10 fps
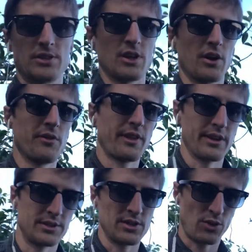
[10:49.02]
though, that
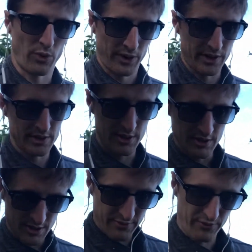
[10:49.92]
is notorious
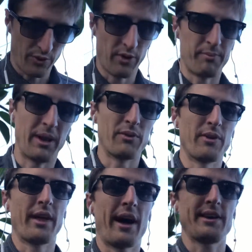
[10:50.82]
for being
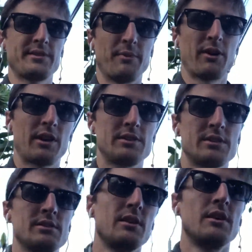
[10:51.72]
one of the highest markets,
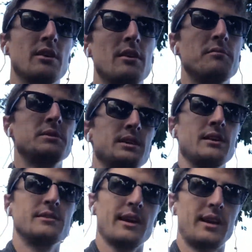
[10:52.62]

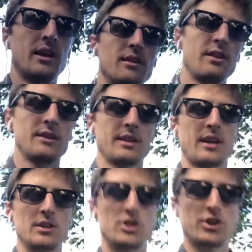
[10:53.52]
besides like things like
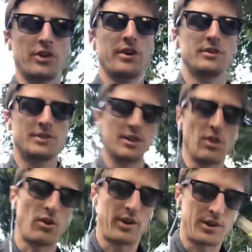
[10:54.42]
insurance and
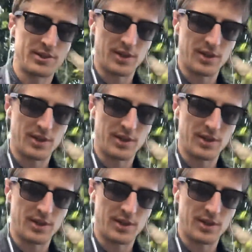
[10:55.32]
lawyers and